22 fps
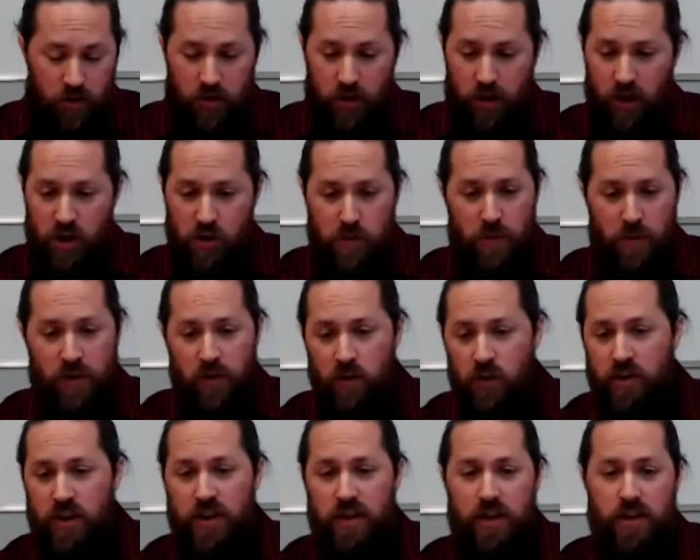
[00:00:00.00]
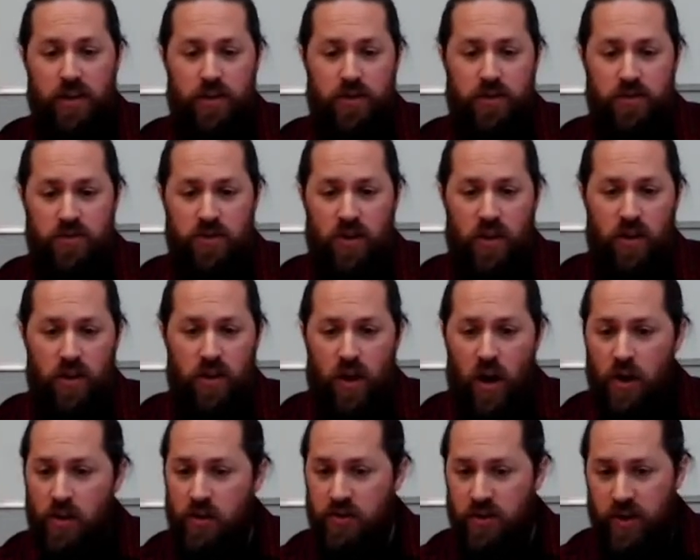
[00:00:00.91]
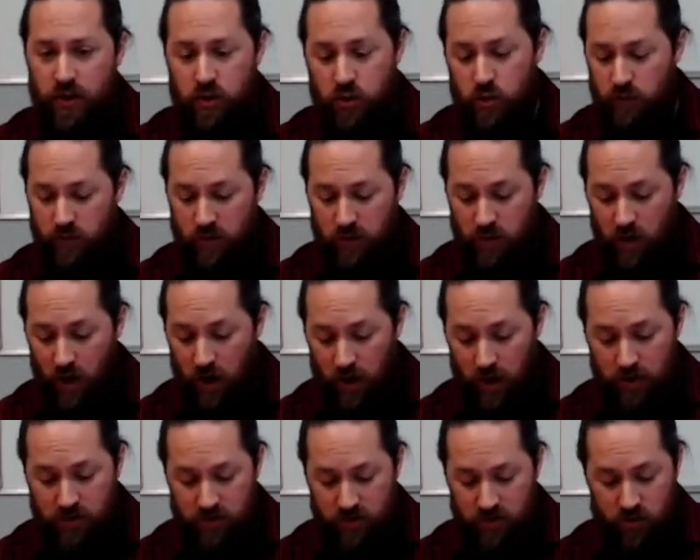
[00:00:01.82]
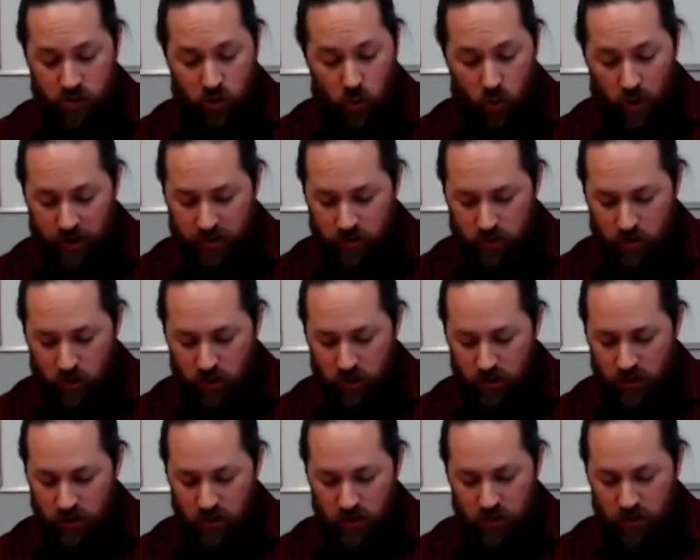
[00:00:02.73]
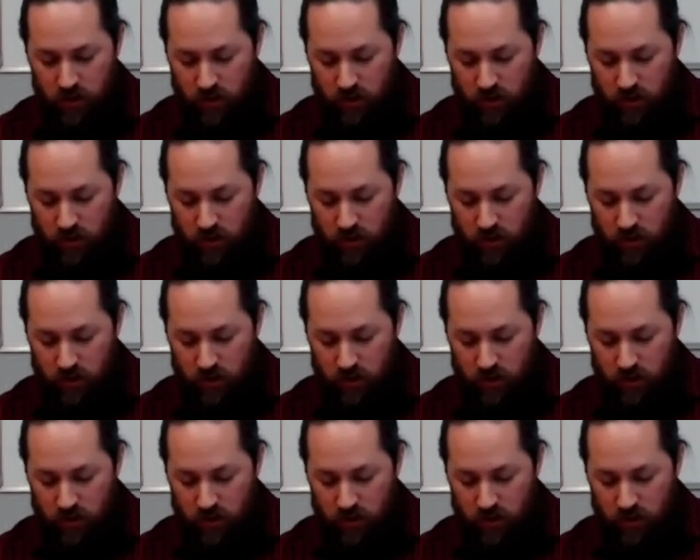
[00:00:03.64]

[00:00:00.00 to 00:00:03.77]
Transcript: uh, you might want to look at his uh, On the Nature of the Gods. It's quite good.